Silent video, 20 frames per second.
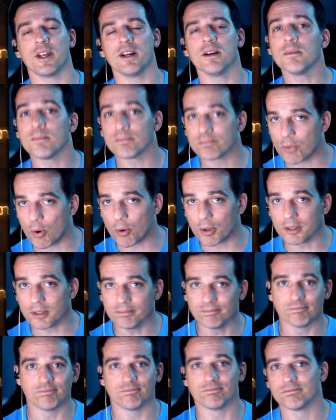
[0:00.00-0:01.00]
there, or
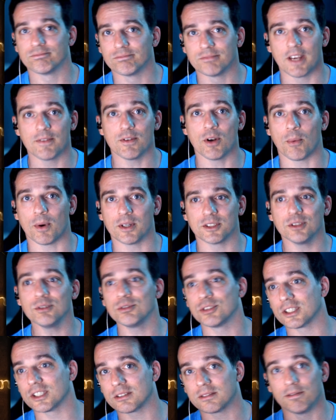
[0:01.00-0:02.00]
if you don't want
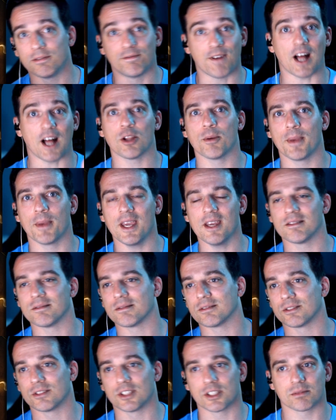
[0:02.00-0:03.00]
to, just follow me
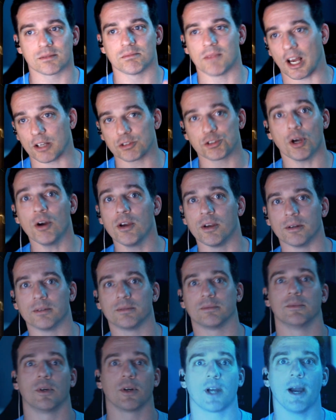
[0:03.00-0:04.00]
and I'll show you,
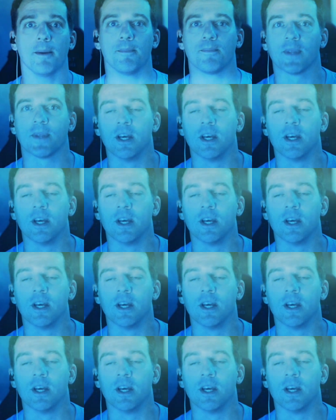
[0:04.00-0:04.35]
okay?